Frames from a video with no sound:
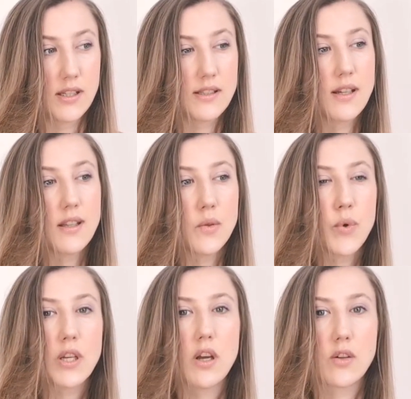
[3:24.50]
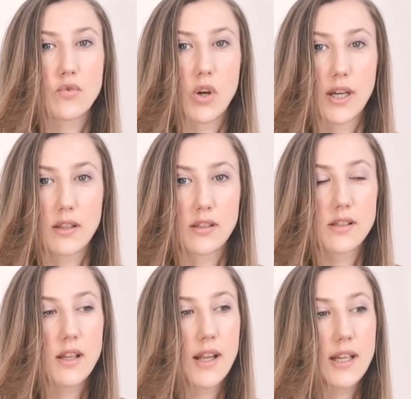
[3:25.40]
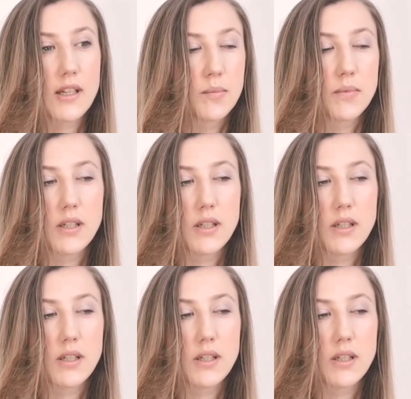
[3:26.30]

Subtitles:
it's not that we're not right. It's not like